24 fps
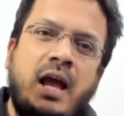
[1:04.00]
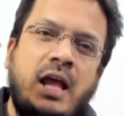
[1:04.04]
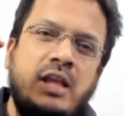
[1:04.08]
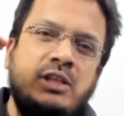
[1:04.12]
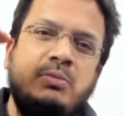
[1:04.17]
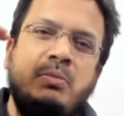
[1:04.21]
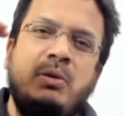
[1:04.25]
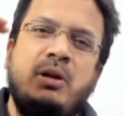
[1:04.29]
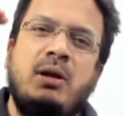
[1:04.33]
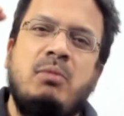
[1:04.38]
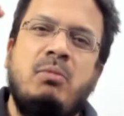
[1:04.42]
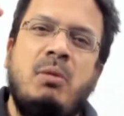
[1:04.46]
has
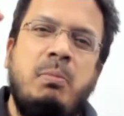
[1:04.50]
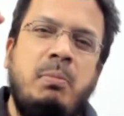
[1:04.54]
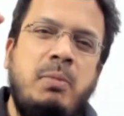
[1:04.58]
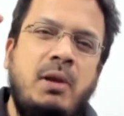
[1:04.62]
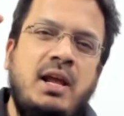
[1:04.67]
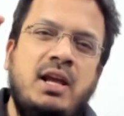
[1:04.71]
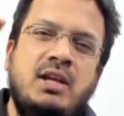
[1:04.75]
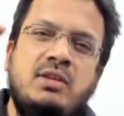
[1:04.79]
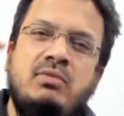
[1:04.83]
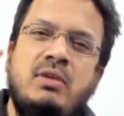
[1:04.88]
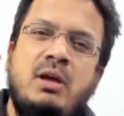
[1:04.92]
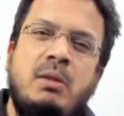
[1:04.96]
become a
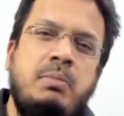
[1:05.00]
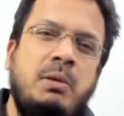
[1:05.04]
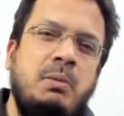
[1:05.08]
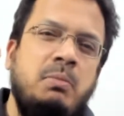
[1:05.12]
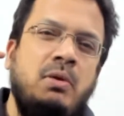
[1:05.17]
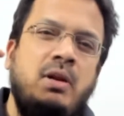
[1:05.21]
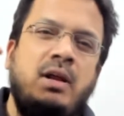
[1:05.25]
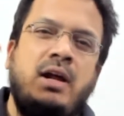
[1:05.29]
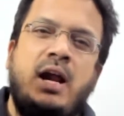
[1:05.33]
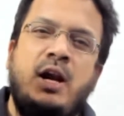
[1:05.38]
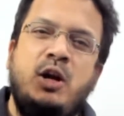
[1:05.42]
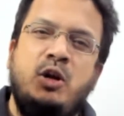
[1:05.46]
place where
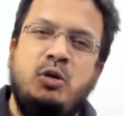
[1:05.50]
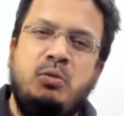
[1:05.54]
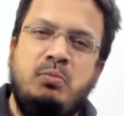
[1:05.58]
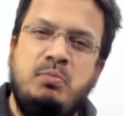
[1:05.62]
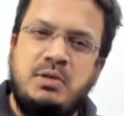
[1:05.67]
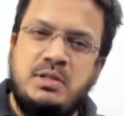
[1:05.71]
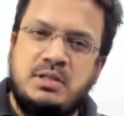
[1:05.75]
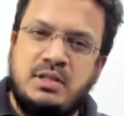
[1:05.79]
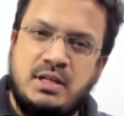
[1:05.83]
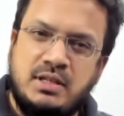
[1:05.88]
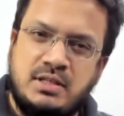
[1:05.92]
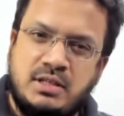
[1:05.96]
people can't do
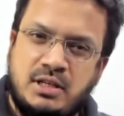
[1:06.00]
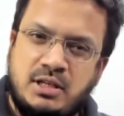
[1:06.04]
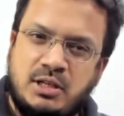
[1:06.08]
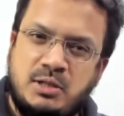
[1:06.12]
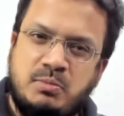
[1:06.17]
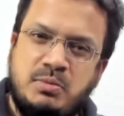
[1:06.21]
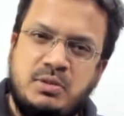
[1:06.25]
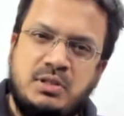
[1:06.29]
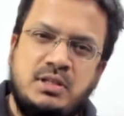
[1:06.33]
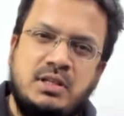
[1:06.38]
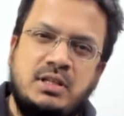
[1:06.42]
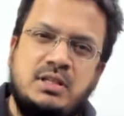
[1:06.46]
businesses,
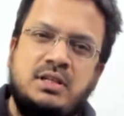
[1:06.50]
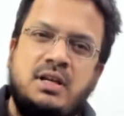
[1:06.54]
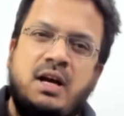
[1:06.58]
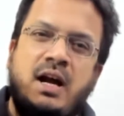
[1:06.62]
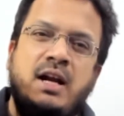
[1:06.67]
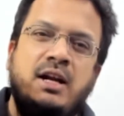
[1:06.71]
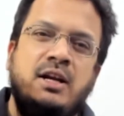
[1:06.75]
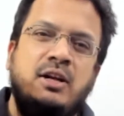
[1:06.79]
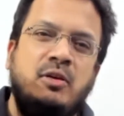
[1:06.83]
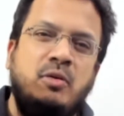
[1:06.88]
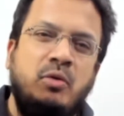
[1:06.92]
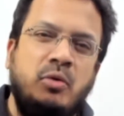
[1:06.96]
business
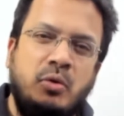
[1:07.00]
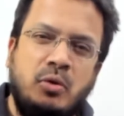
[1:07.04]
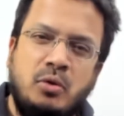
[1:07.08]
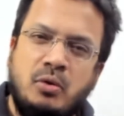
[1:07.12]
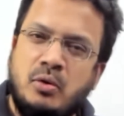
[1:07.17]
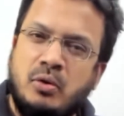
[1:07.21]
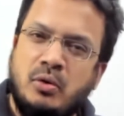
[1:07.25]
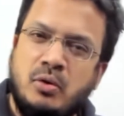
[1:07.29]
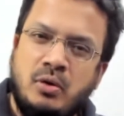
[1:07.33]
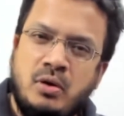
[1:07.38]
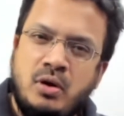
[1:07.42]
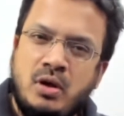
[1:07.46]
can't
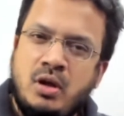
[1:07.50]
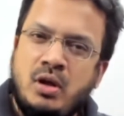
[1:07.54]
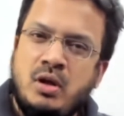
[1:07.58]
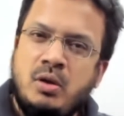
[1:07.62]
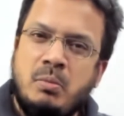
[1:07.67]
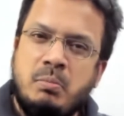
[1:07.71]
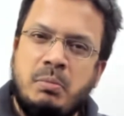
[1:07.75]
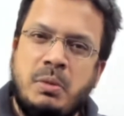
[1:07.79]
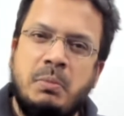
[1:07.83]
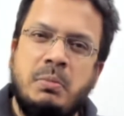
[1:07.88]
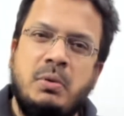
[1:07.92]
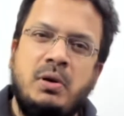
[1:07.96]
grow,
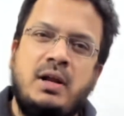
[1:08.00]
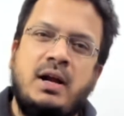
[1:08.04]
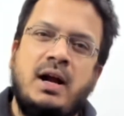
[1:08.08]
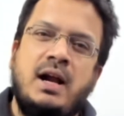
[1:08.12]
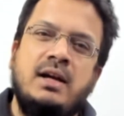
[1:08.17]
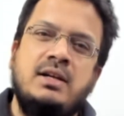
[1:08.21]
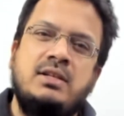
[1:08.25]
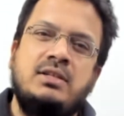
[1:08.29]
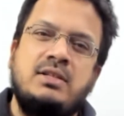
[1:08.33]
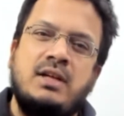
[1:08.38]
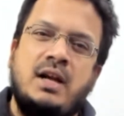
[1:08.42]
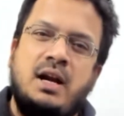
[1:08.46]
people
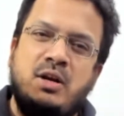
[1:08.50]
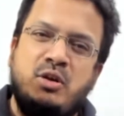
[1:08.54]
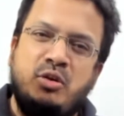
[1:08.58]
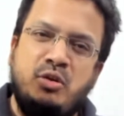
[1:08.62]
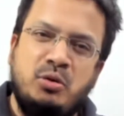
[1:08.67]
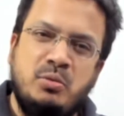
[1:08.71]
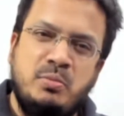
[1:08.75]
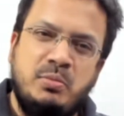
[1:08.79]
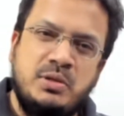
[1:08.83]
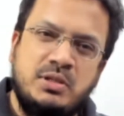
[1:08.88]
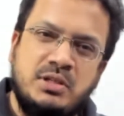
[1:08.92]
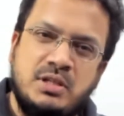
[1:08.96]
can't start
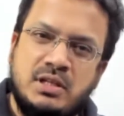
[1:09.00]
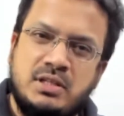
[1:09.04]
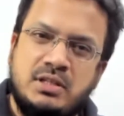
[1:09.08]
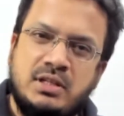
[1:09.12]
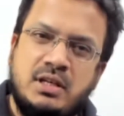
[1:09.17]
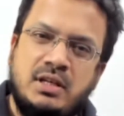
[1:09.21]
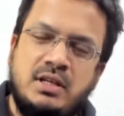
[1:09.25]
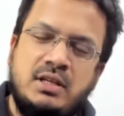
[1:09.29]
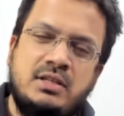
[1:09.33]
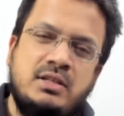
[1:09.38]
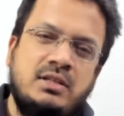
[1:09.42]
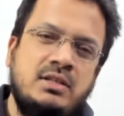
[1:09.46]
new
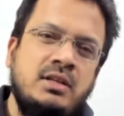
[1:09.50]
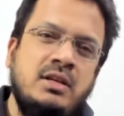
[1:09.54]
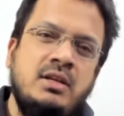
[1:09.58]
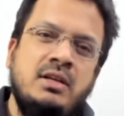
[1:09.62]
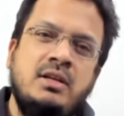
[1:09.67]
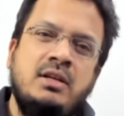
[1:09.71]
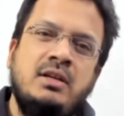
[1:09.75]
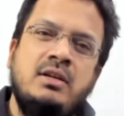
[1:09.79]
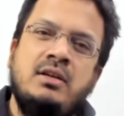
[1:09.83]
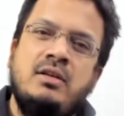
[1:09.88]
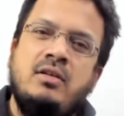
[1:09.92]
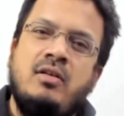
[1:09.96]
businesses,
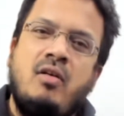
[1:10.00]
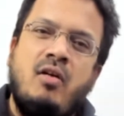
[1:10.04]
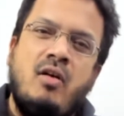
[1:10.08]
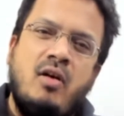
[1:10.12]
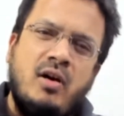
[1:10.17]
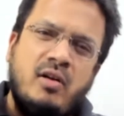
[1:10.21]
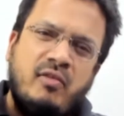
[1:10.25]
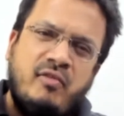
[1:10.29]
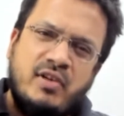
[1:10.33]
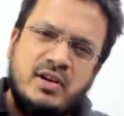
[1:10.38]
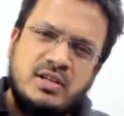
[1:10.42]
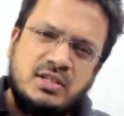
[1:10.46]

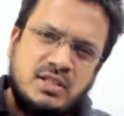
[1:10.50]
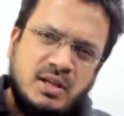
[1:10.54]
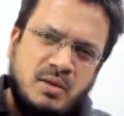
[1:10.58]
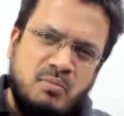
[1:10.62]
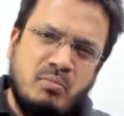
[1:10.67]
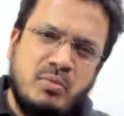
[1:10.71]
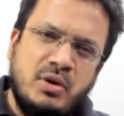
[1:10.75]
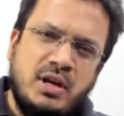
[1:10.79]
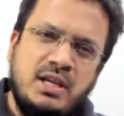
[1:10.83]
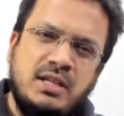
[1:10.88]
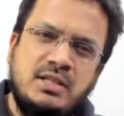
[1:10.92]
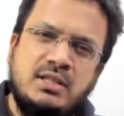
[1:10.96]
or for some
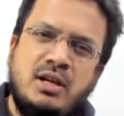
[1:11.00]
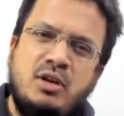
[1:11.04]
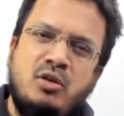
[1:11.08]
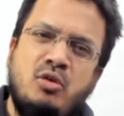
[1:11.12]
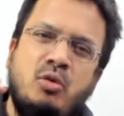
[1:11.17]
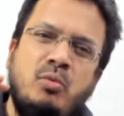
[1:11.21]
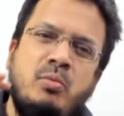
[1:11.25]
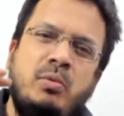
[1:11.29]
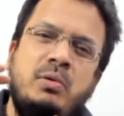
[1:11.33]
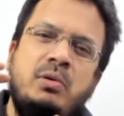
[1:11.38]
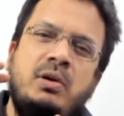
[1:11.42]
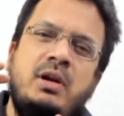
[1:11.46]
reason
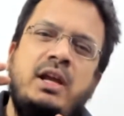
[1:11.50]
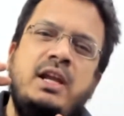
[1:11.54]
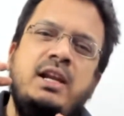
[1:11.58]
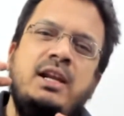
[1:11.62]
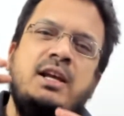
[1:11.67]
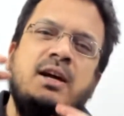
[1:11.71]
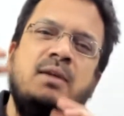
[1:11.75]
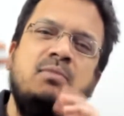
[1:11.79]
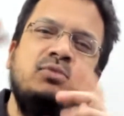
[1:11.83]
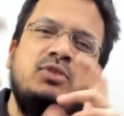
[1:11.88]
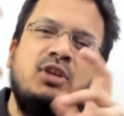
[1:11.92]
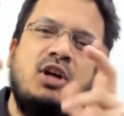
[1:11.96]
no
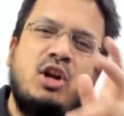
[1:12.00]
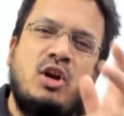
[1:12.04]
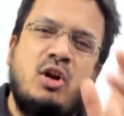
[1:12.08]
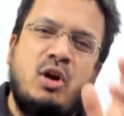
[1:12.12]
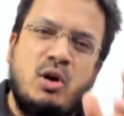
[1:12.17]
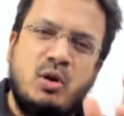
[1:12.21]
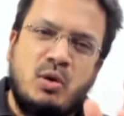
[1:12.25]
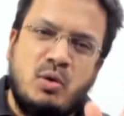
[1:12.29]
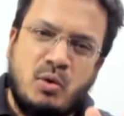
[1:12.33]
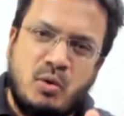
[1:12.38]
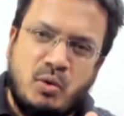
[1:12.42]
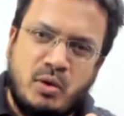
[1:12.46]
incomes are
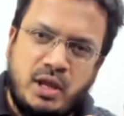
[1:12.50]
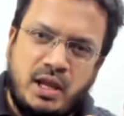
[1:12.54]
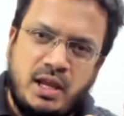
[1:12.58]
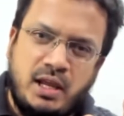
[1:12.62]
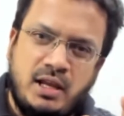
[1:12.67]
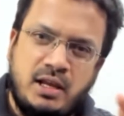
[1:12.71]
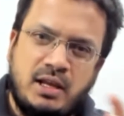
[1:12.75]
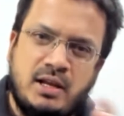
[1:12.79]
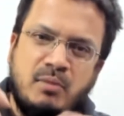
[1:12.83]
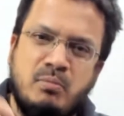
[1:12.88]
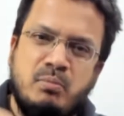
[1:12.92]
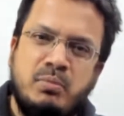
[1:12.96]
not
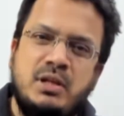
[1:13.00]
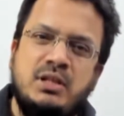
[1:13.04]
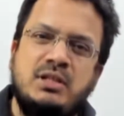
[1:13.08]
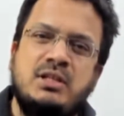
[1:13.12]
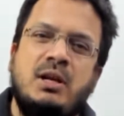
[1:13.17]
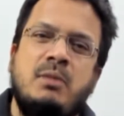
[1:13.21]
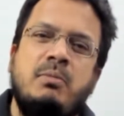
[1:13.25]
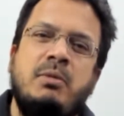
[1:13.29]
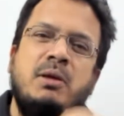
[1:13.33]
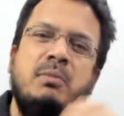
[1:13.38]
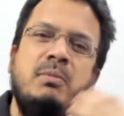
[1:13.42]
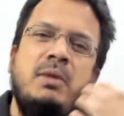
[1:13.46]
growing, companies
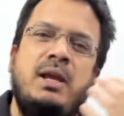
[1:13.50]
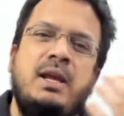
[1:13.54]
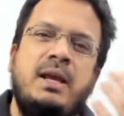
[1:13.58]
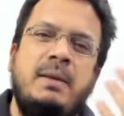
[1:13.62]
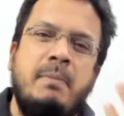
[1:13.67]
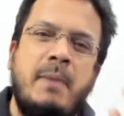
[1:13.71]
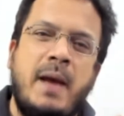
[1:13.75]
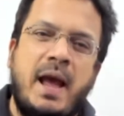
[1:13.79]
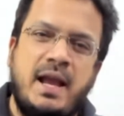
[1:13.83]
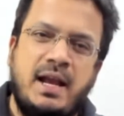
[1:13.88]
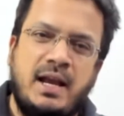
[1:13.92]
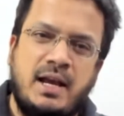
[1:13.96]
are becoming
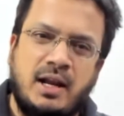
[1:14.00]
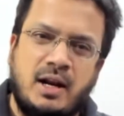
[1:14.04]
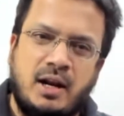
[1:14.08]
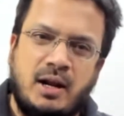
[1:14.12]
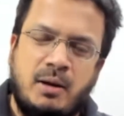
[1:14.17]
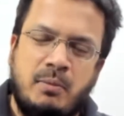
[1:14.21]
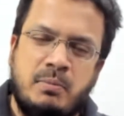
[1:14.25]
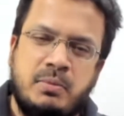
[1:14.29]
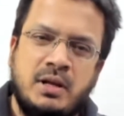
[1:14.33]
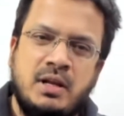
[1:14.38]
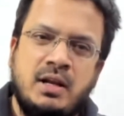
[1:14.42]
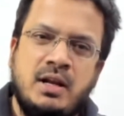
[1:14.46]

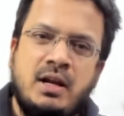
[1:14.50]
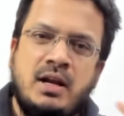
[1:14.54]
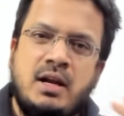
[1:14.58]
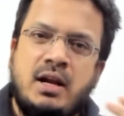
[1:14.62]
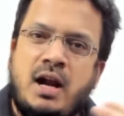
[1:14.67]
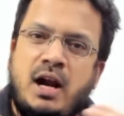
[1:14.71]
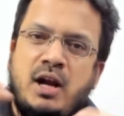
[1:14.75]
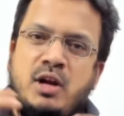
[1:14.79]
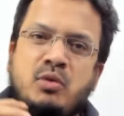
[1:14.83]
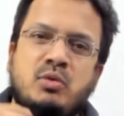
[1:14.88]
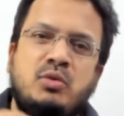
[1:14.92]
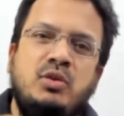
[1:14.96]
bankrupt,
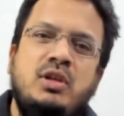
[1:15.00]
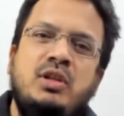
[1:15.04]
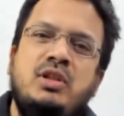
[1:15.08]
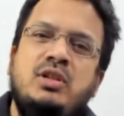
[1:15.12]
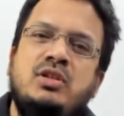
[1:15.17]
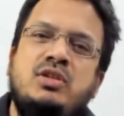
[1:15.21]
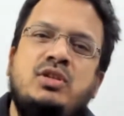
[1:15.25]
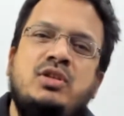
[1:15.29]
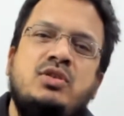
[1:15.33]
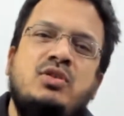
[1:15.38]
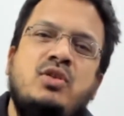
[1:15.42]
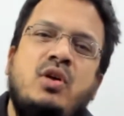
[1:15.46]
and you think
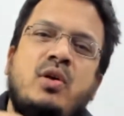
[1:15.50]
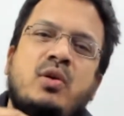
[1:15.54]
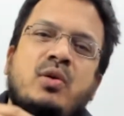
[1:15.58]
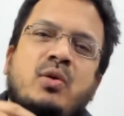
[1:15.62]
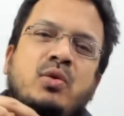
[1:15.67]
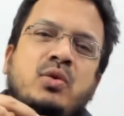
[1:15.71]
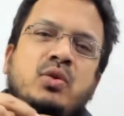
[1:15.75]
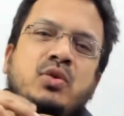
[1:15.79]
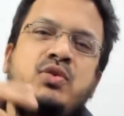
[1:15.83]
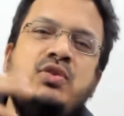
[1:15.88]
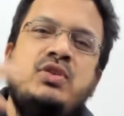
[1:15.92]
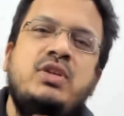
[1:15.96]
this is not
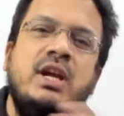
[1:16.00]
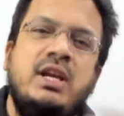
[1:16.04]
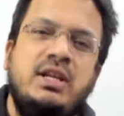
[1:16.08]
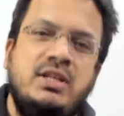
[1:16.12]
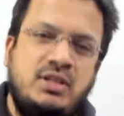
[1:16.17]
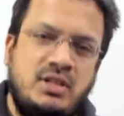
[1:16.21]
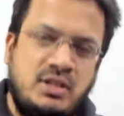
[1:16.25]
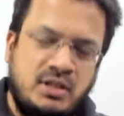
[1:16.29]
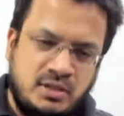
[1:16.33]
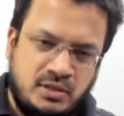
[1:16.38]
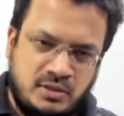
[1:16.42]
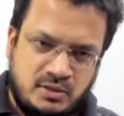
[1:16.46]
going to
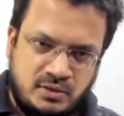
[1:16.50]
change.